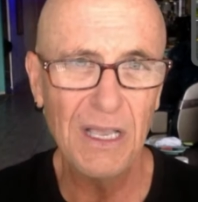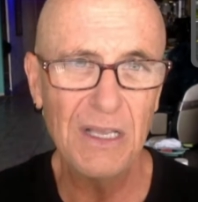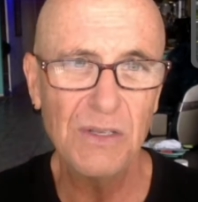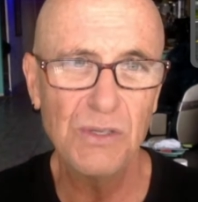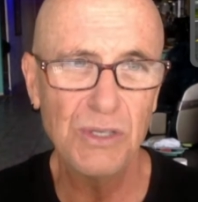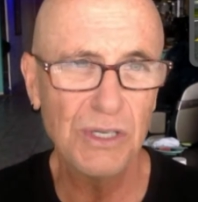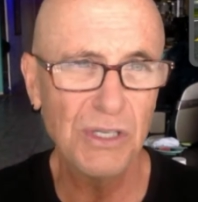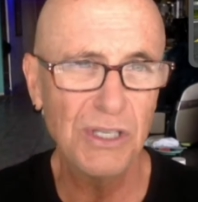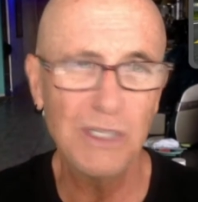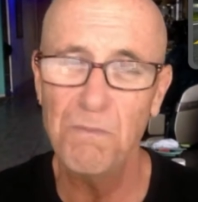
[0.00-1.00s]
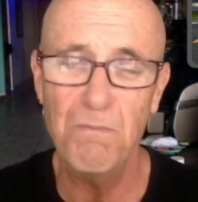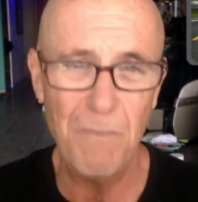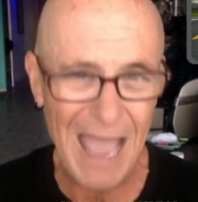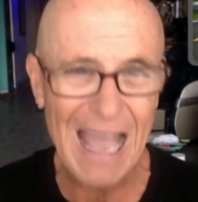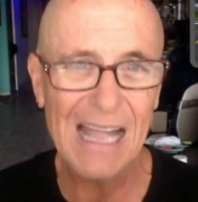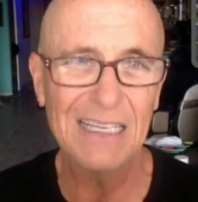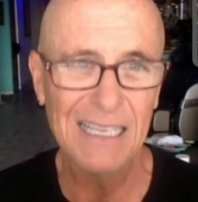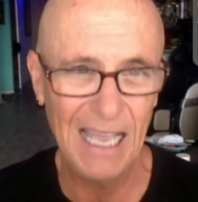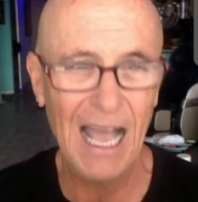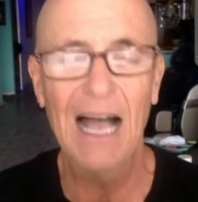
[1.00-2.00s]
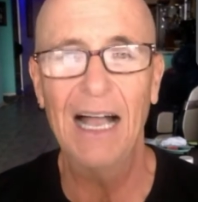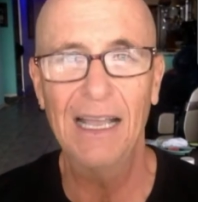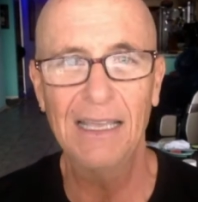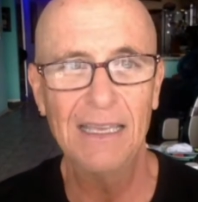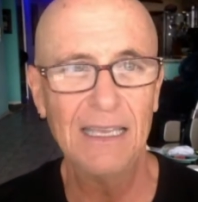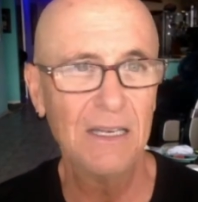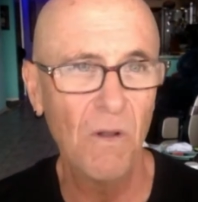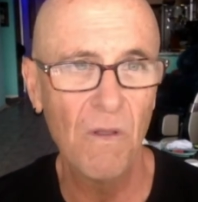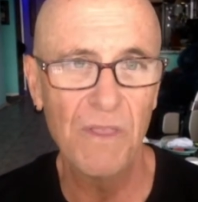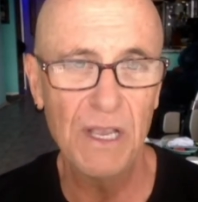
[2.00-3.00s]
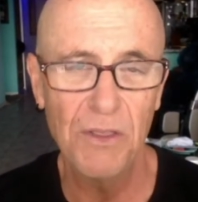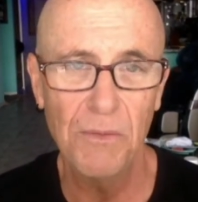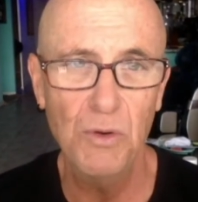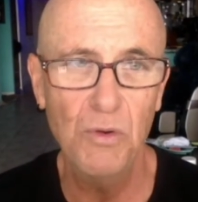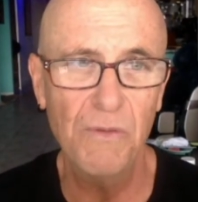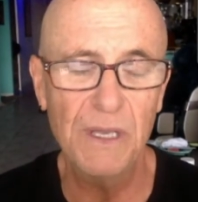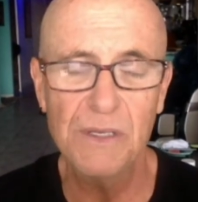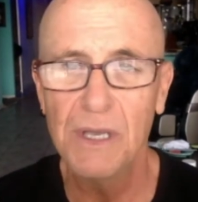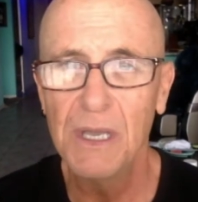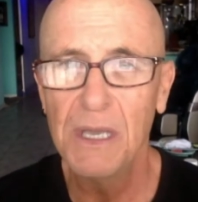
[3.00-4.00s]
is just this bad guy in all the other movies